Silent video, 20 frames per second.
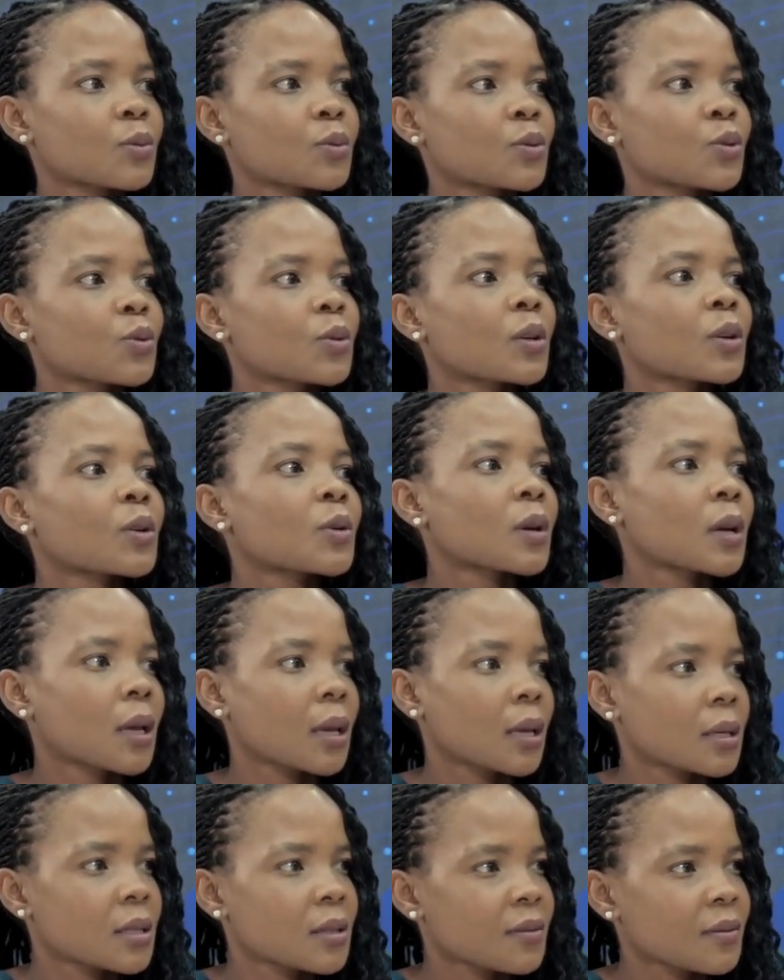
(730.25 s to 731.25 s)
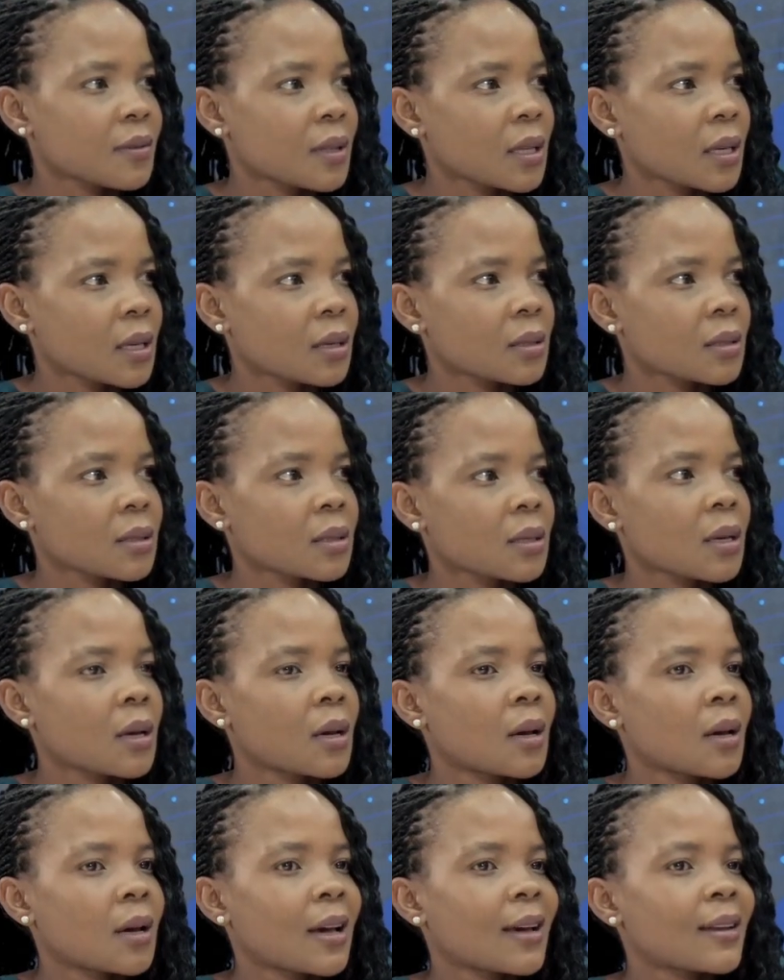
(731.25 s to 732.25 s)
do the creative things?
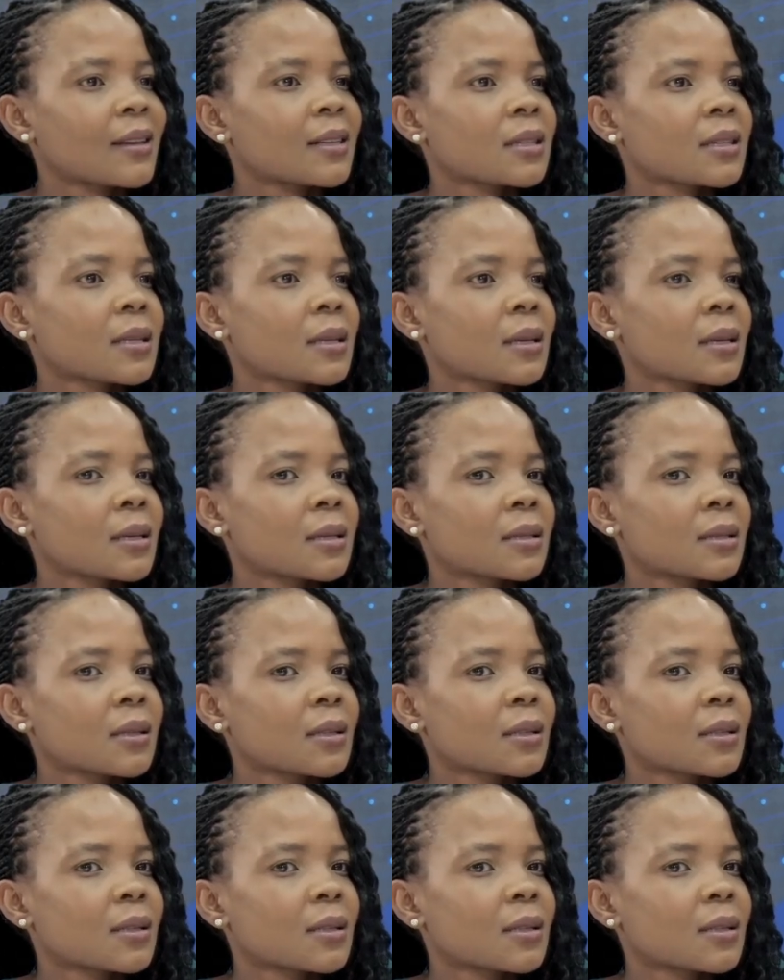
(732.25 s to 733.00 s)
And is it easy